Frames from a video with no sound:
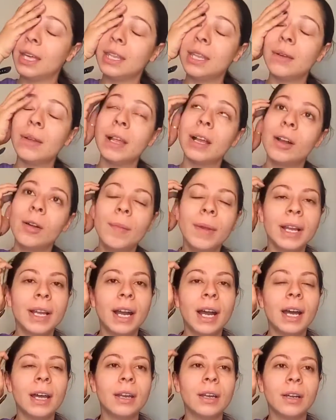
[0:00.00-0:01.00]
and they were like, oh my
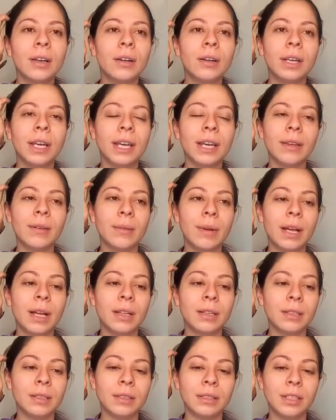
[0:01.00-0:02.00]
God, okay,
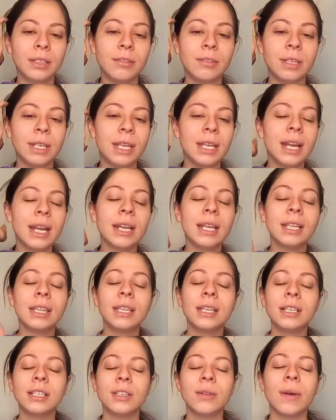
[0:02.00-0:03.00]
well, do you need
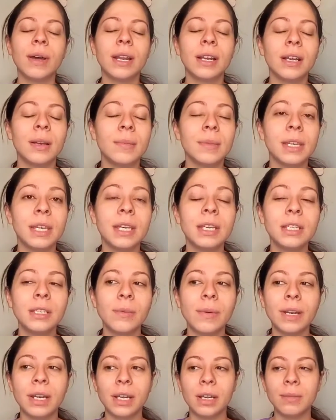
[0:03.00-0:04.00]
anything? Do you want to come eat?
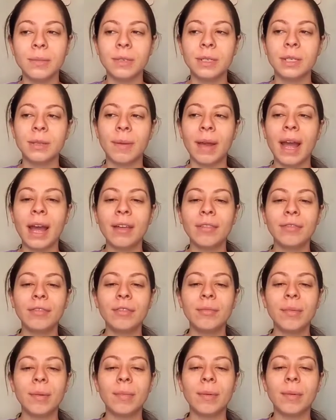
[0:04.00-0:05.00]
Do you want to come use the
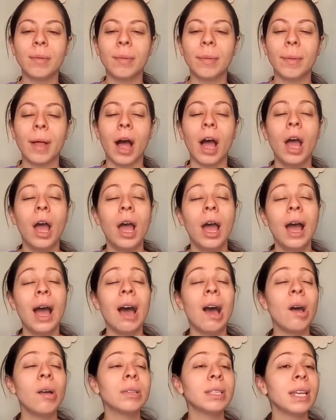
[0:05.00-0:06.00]
bathroom? Blah, blah, blah, blah.
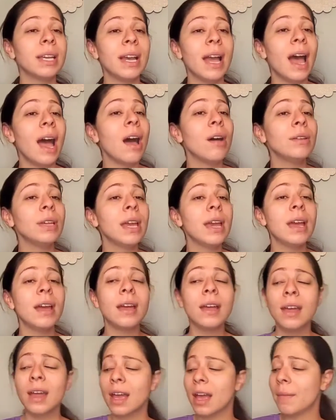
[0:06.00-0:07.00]
I was like, hell
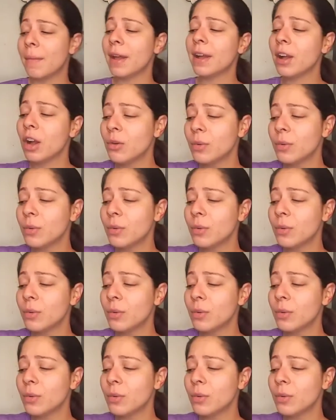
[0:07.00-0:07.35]
yeah. And my